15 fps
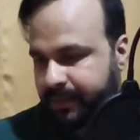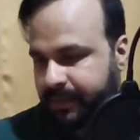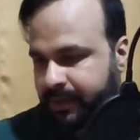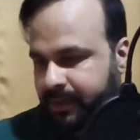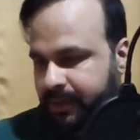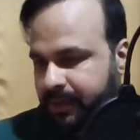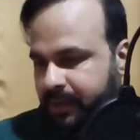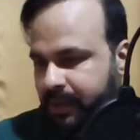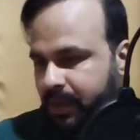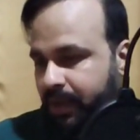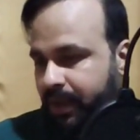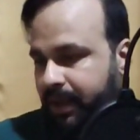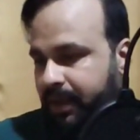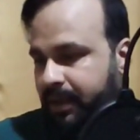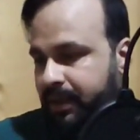okay, it
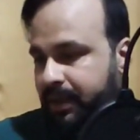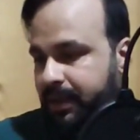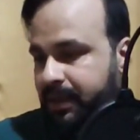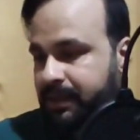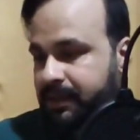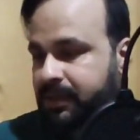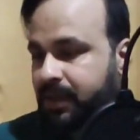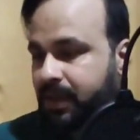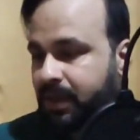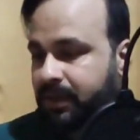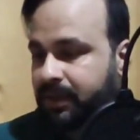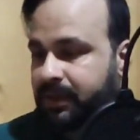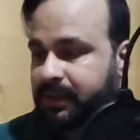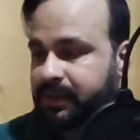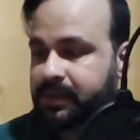has got this
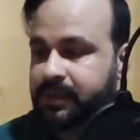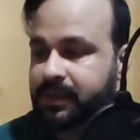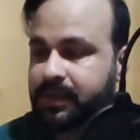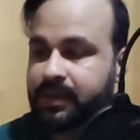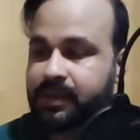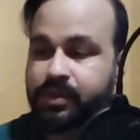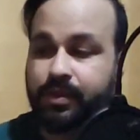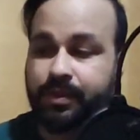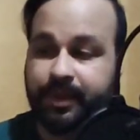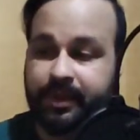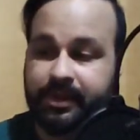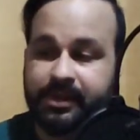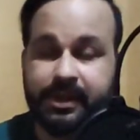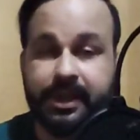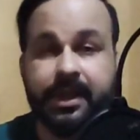super steady
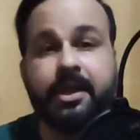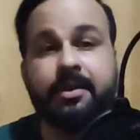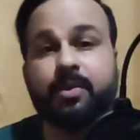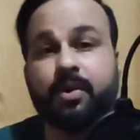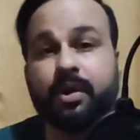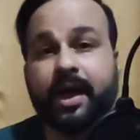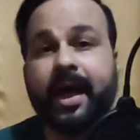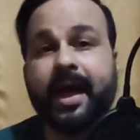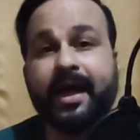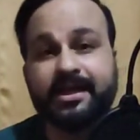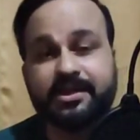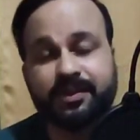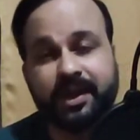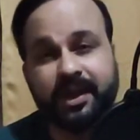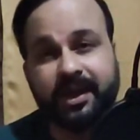mode as well,
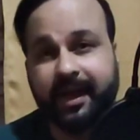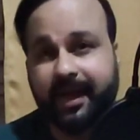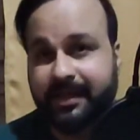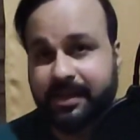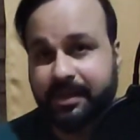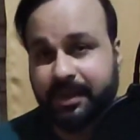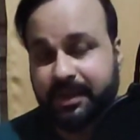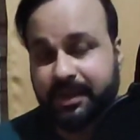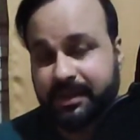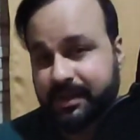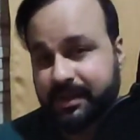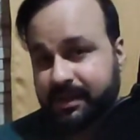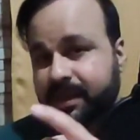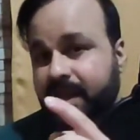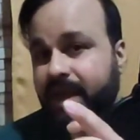guys. I mean, this is
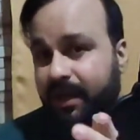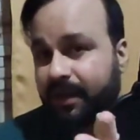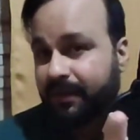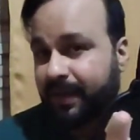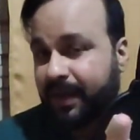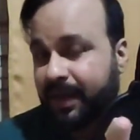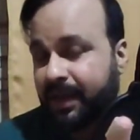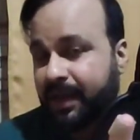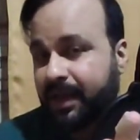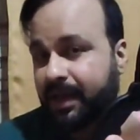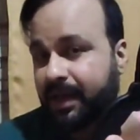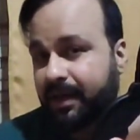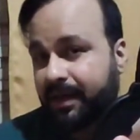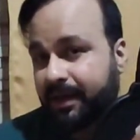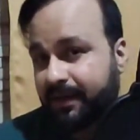very
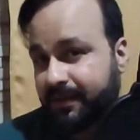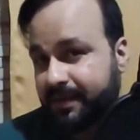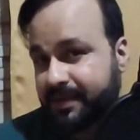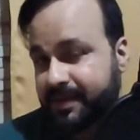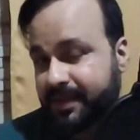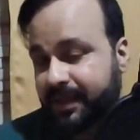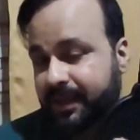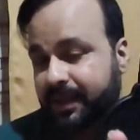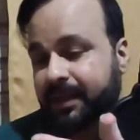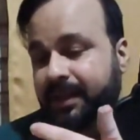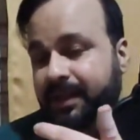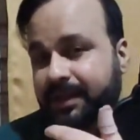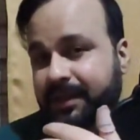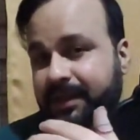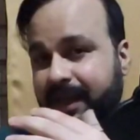interesting that
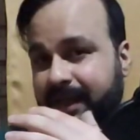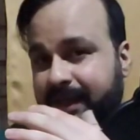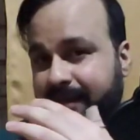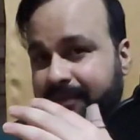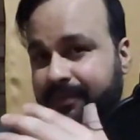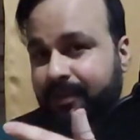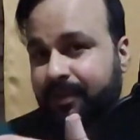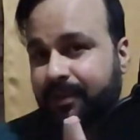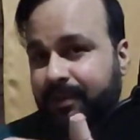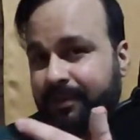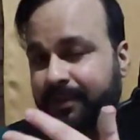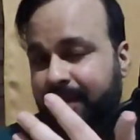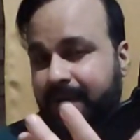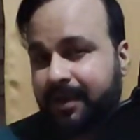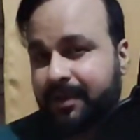the phone
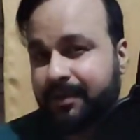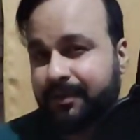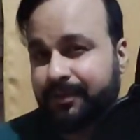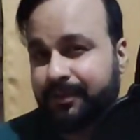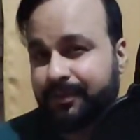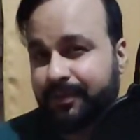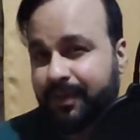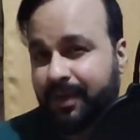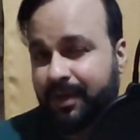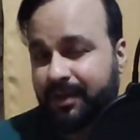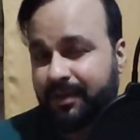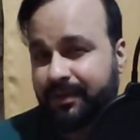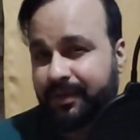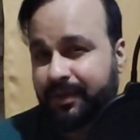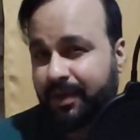
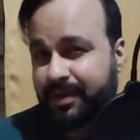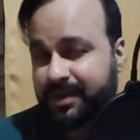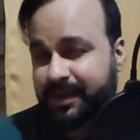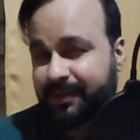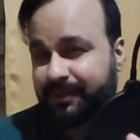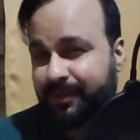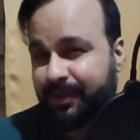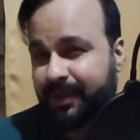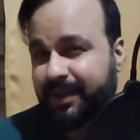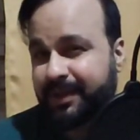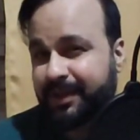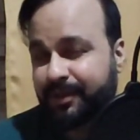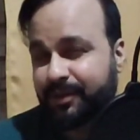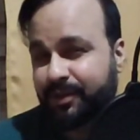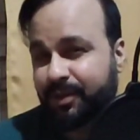costing 14,000
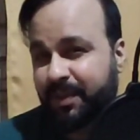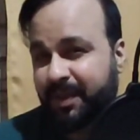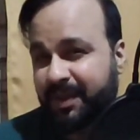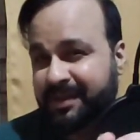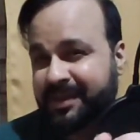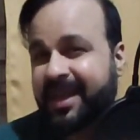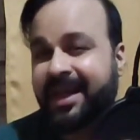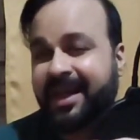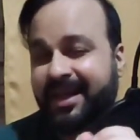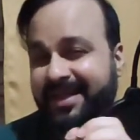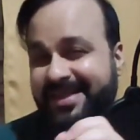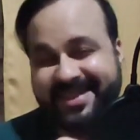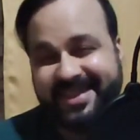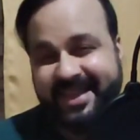rupees getting the same